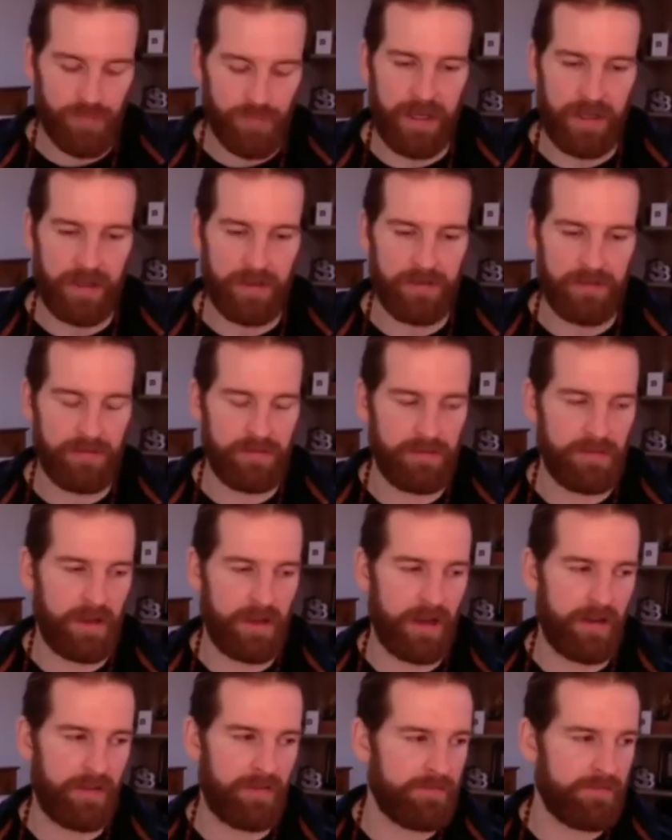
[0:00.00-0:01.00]
been
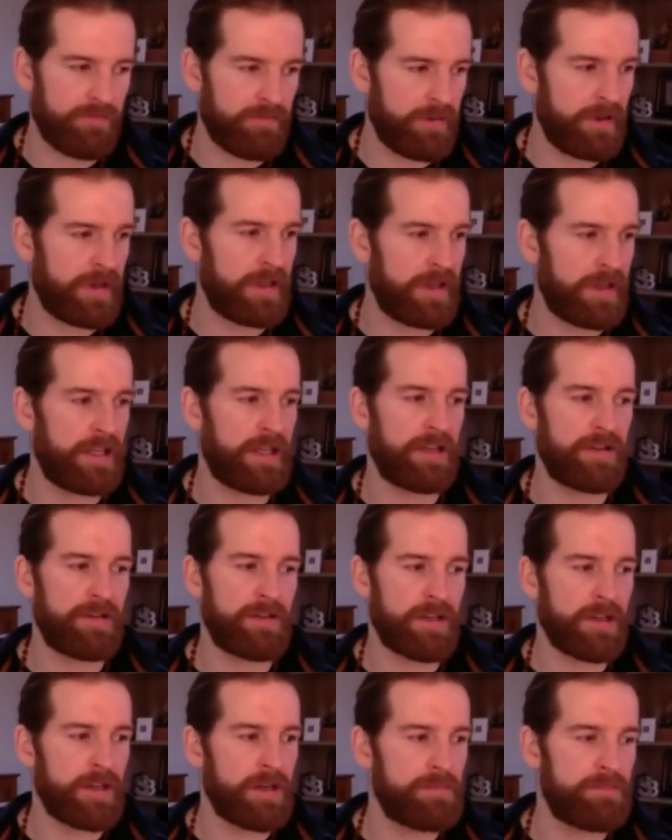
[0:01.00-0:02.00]
a really
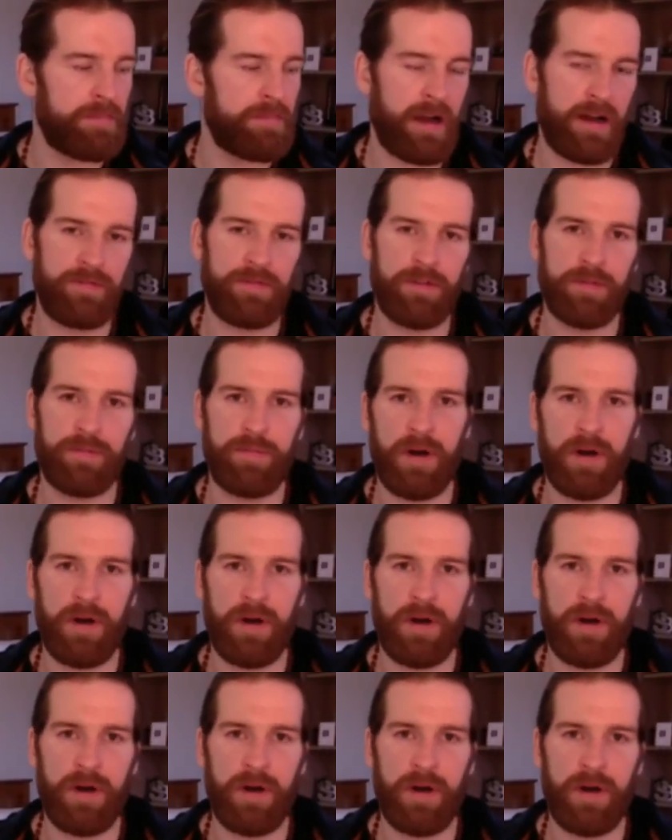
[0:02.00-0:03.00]
powerful
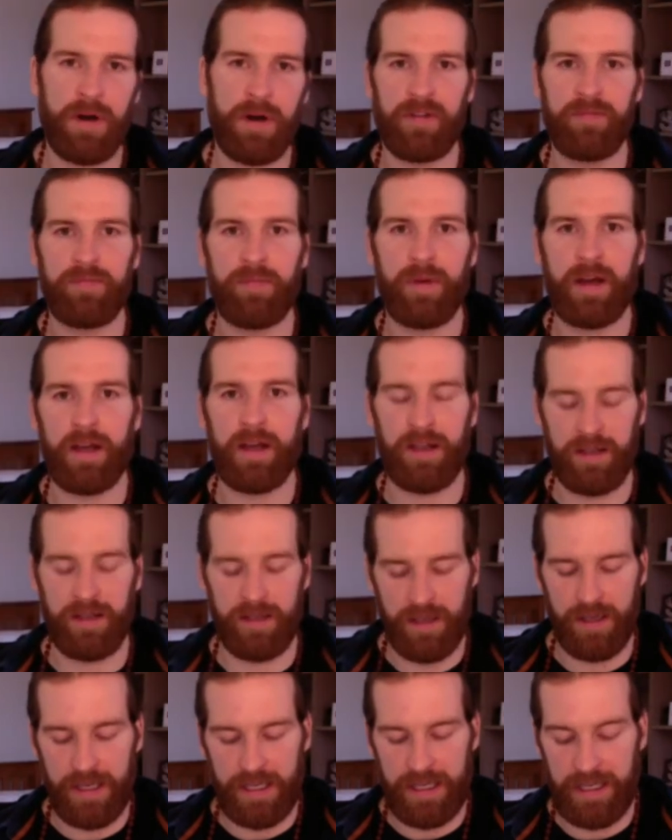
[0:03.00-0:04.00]
part of my
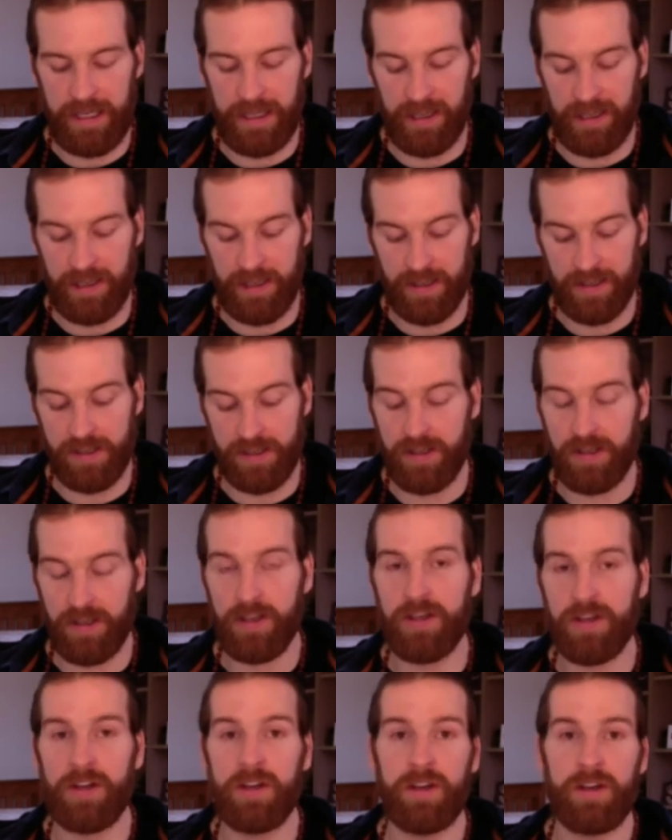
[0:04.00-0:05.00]
healing is
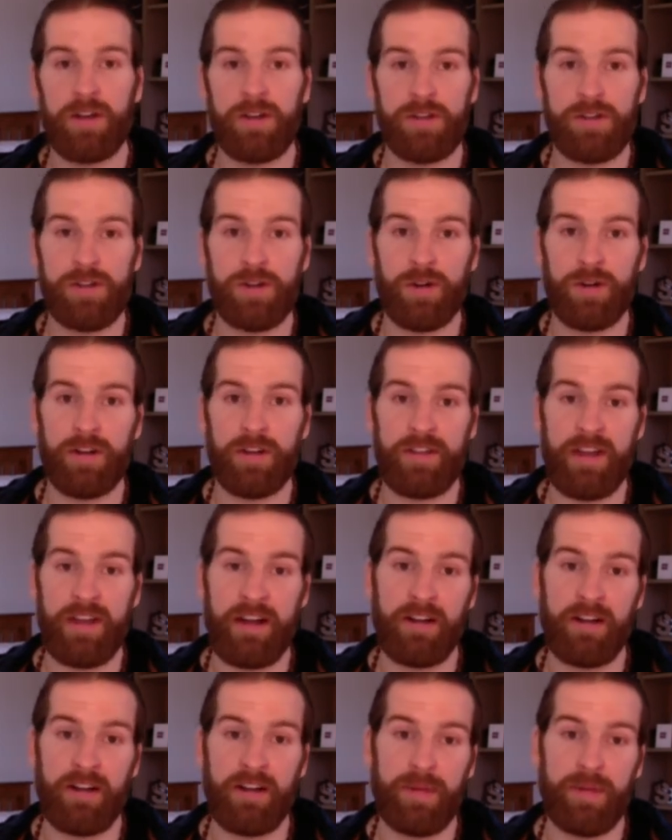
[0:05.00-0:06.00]
sauna
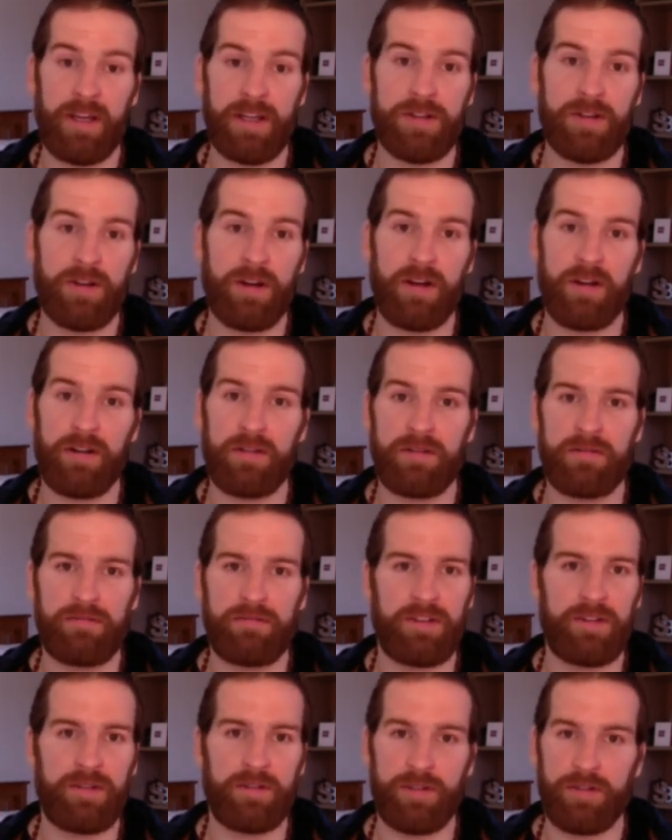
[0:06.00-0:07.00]
therapy. So I was,
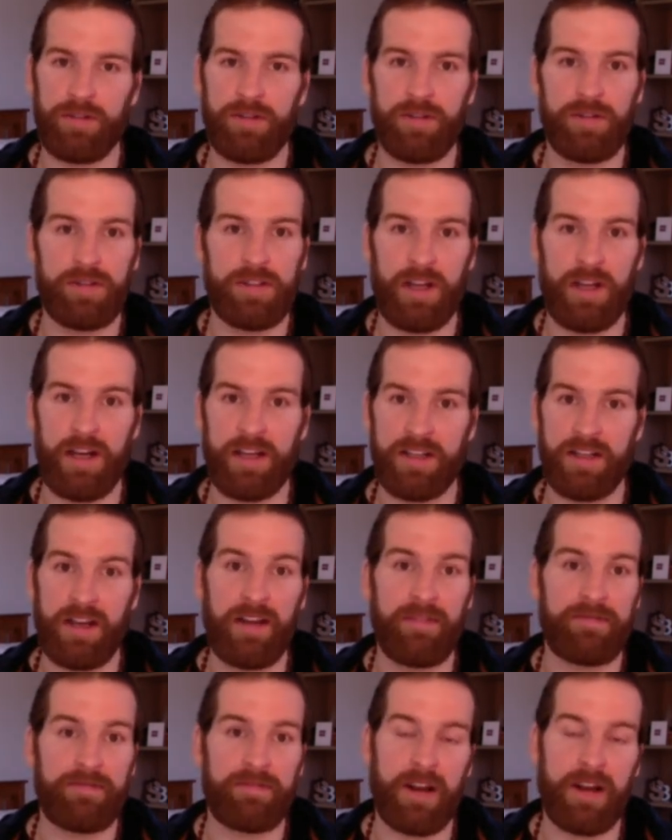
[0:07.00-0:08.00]
utilizing
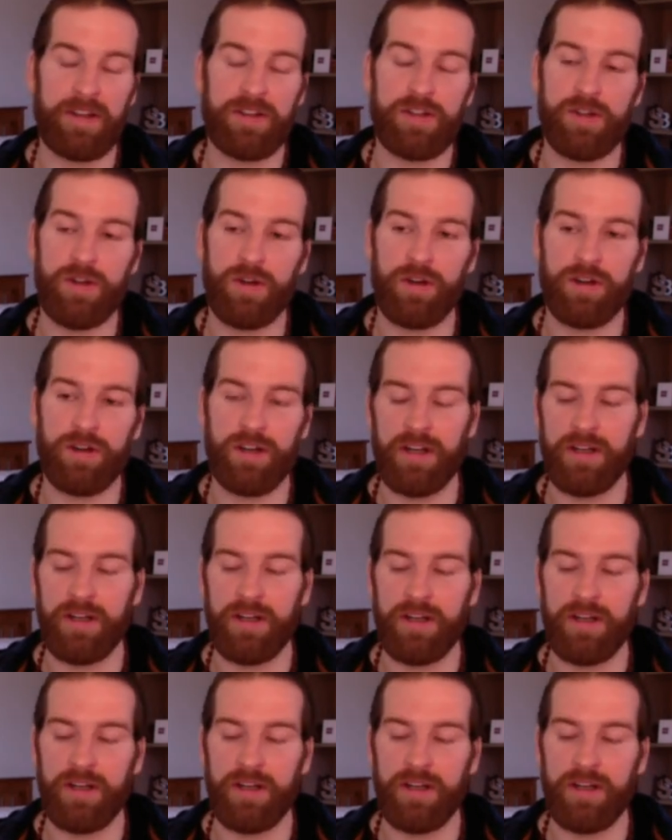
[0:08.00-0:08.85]
infrared sauna,